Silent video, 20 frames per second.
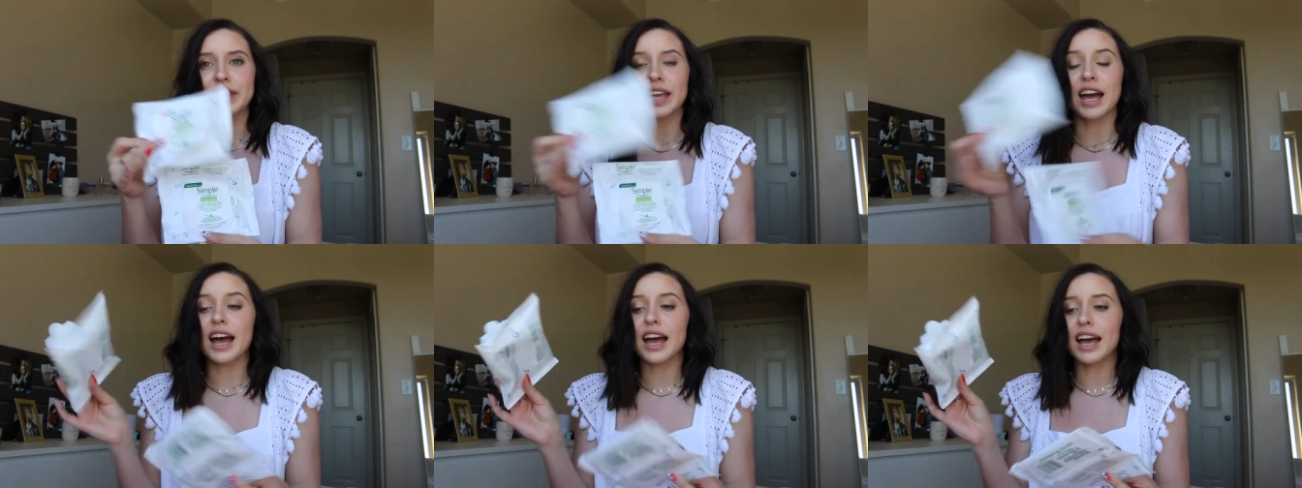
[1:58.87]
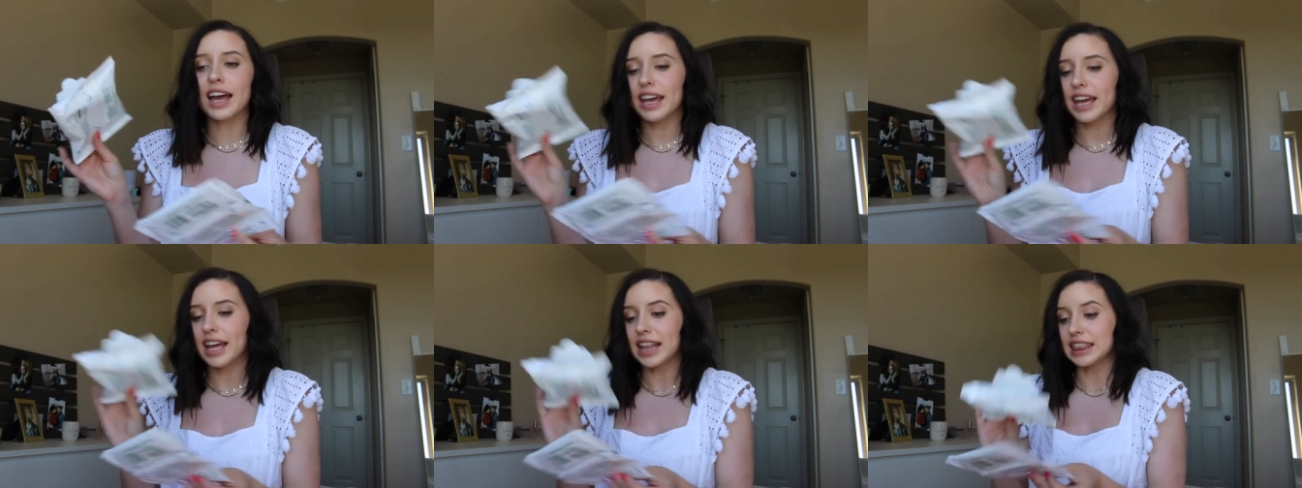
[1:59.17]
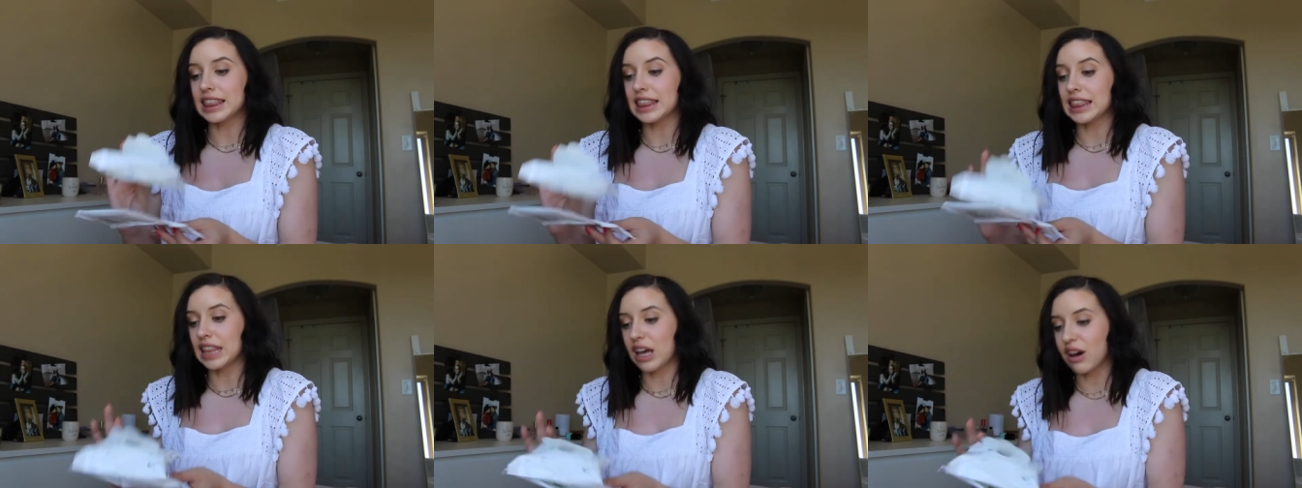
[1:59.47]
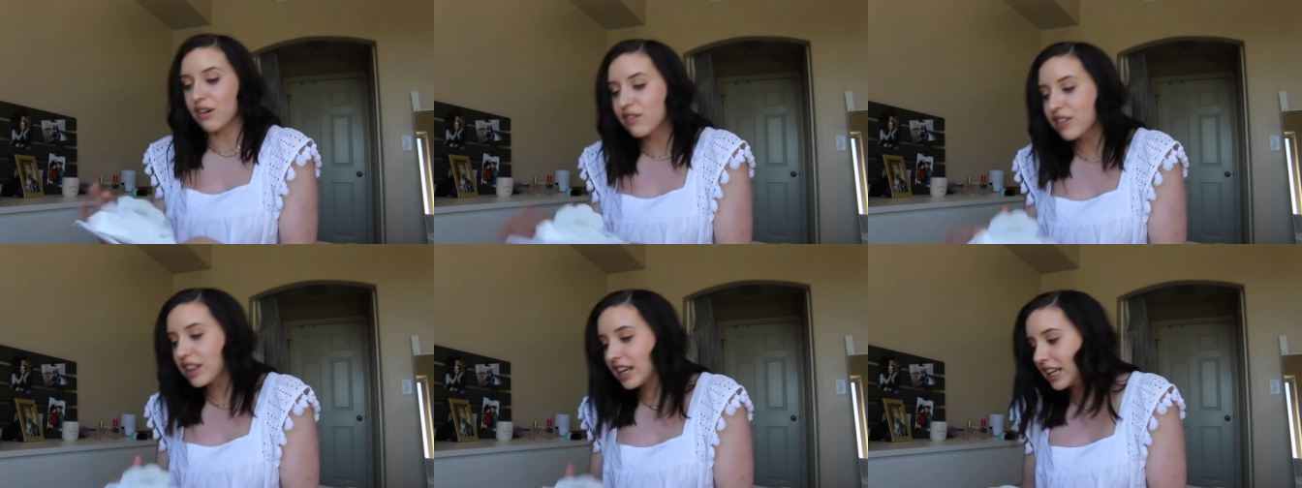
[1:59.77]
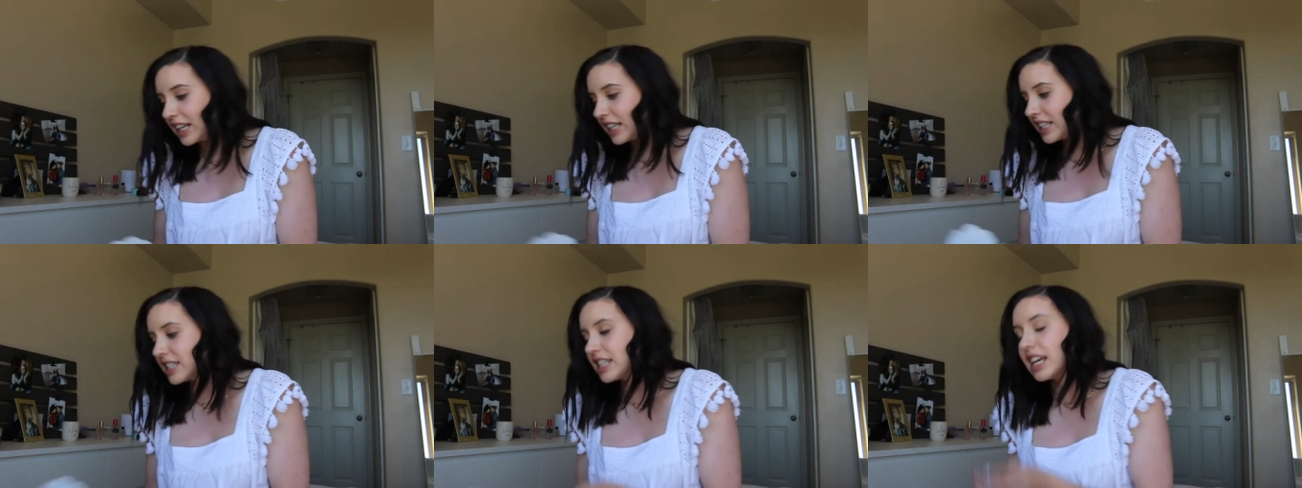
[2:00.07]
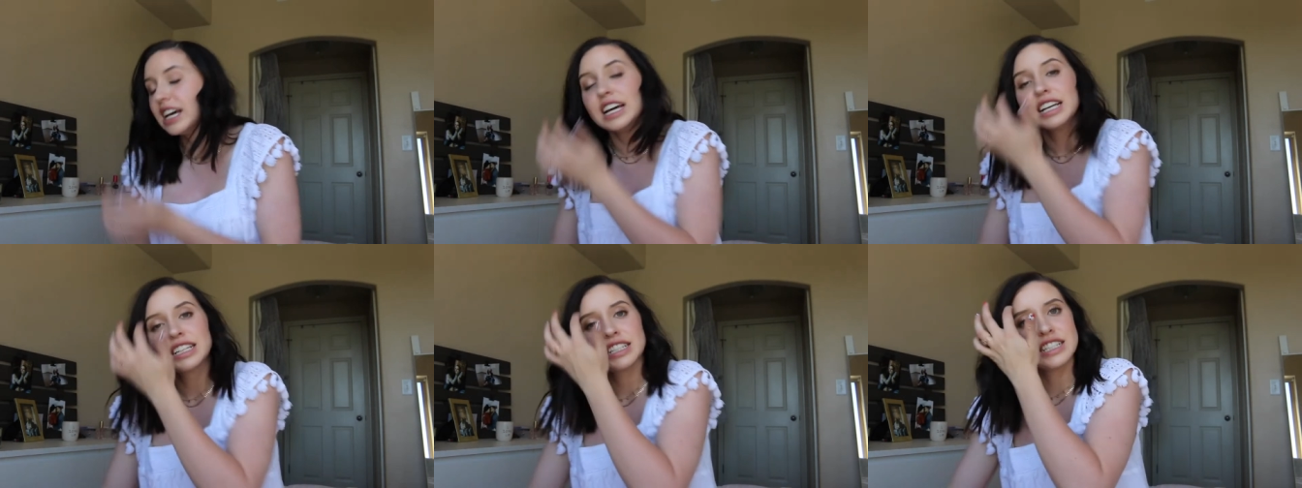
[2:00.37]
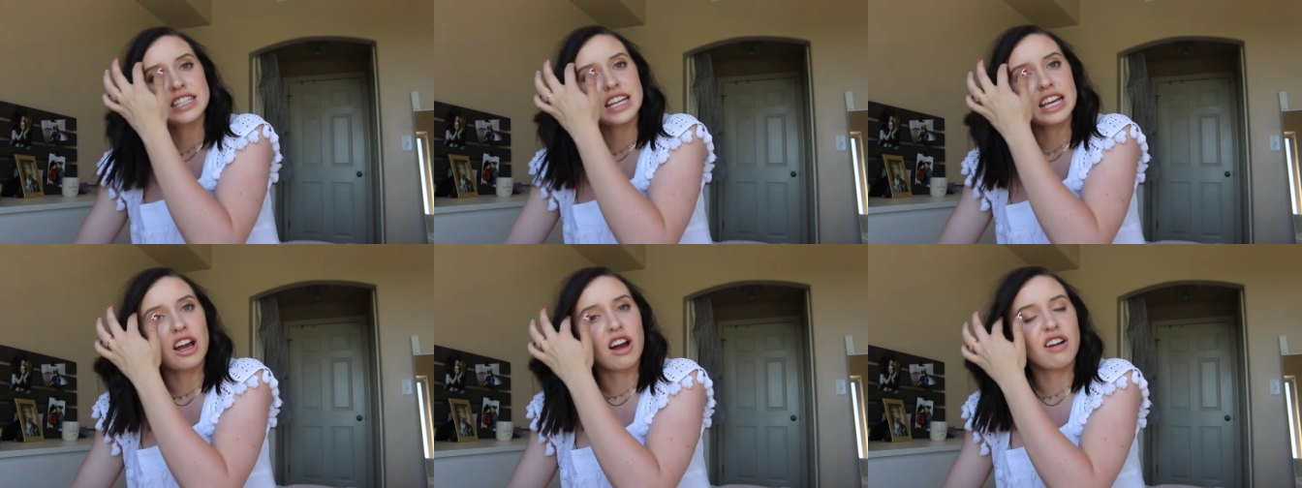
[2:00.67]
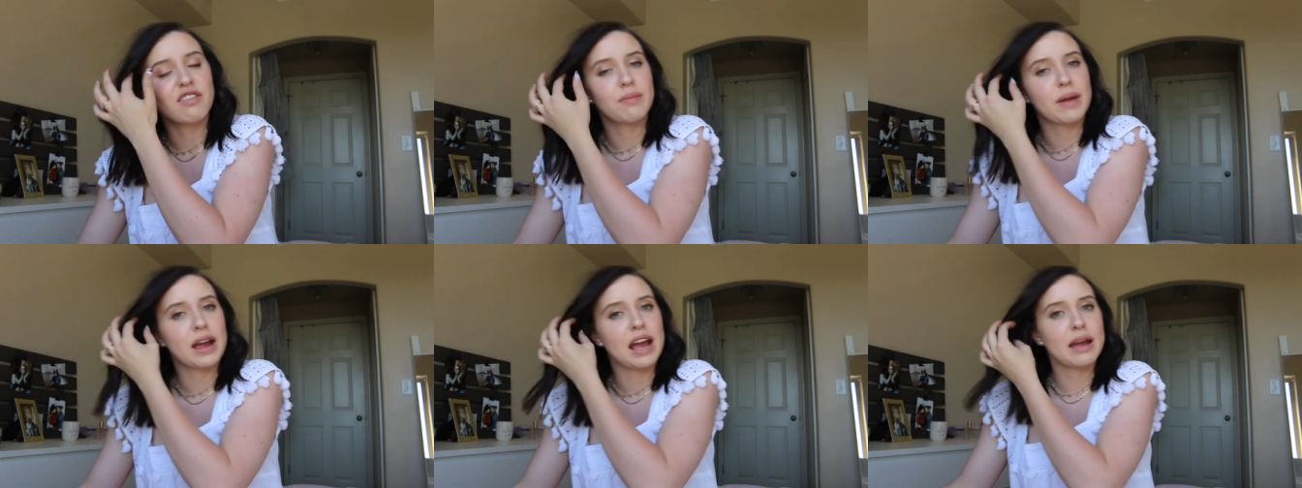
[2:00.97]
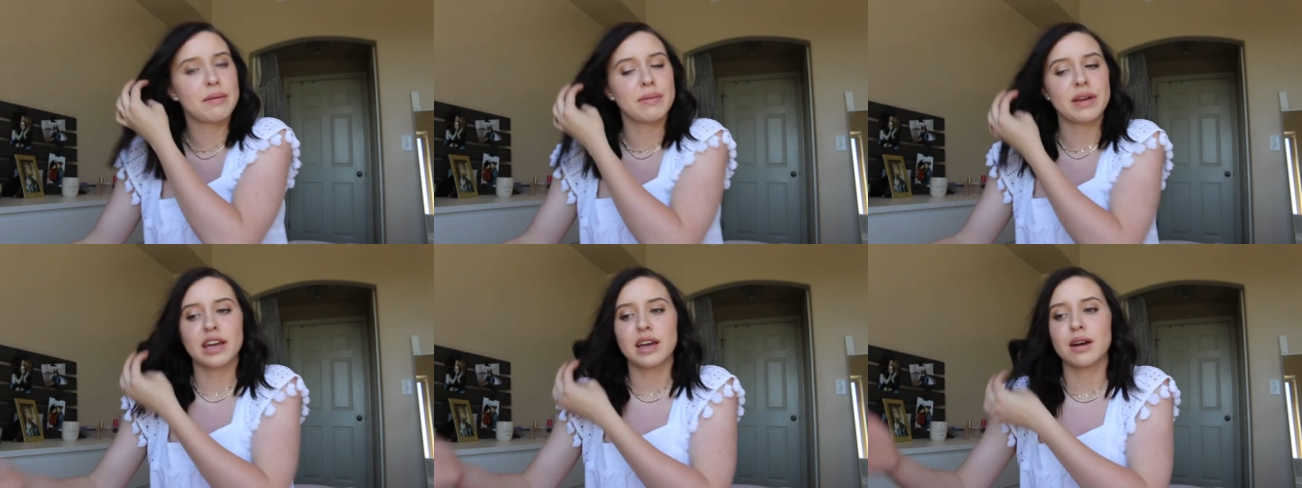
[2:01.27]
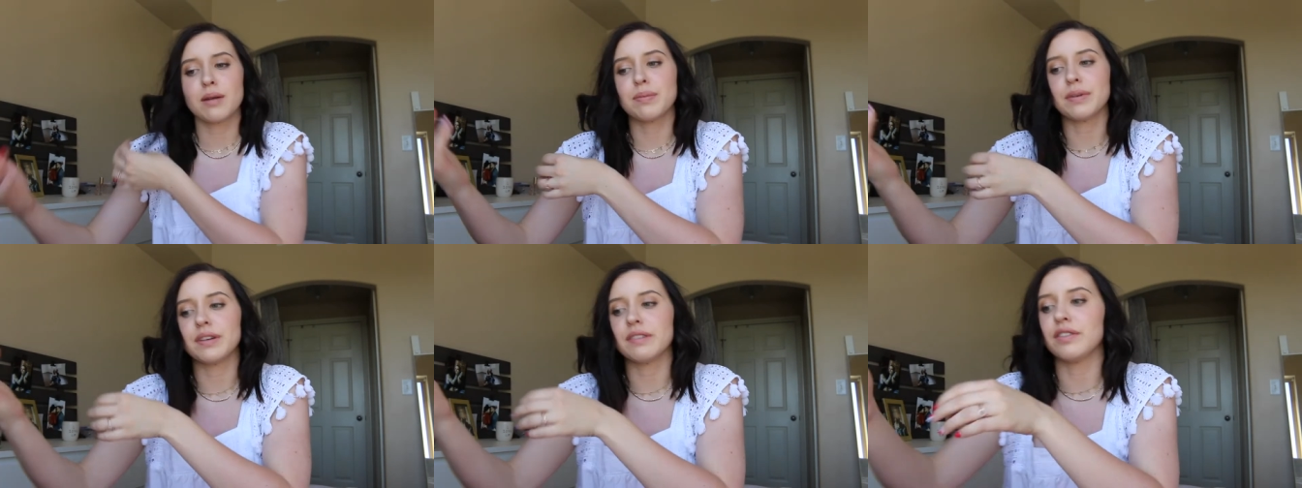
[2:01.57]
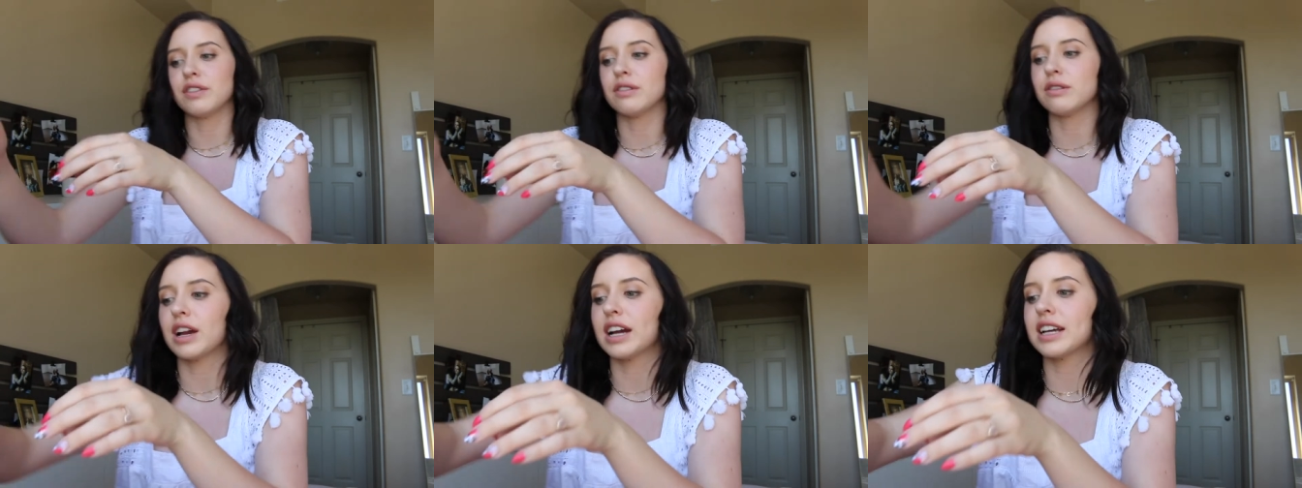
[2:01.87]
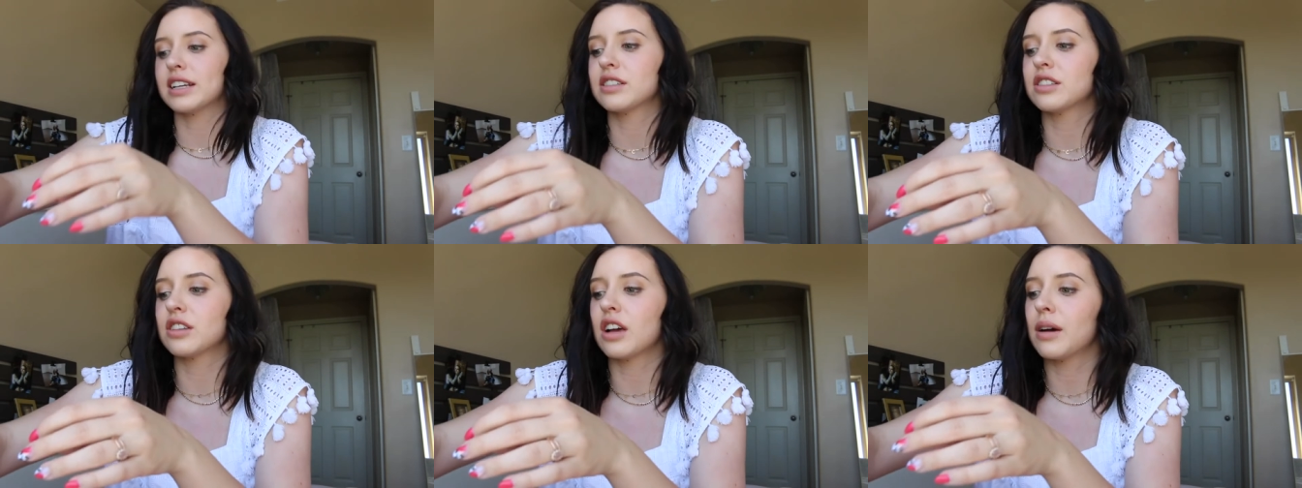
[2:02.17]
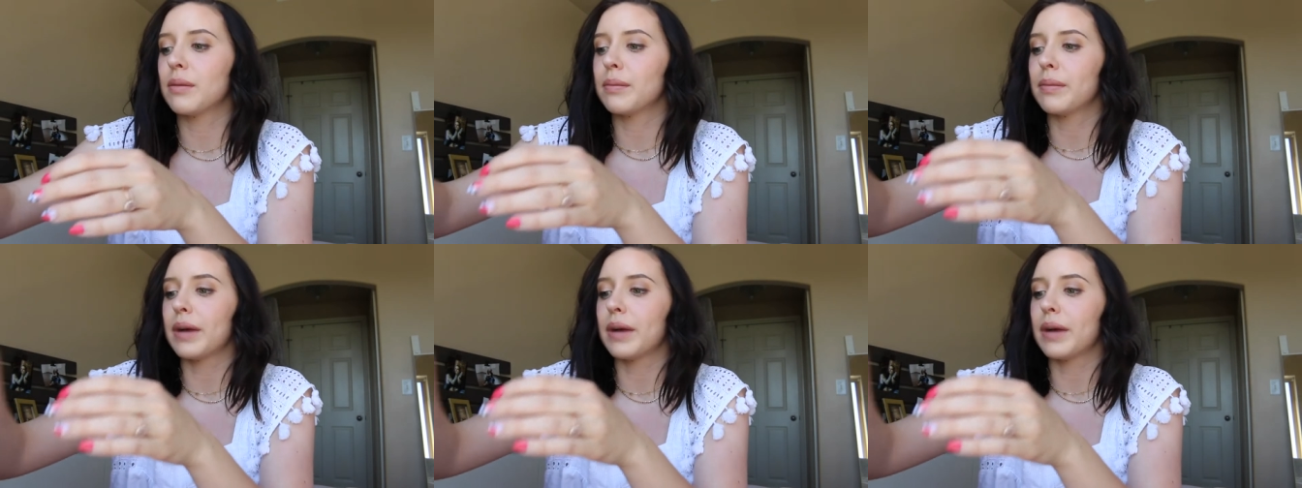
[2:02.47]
I love these to take off my eye makeup. If you guys saw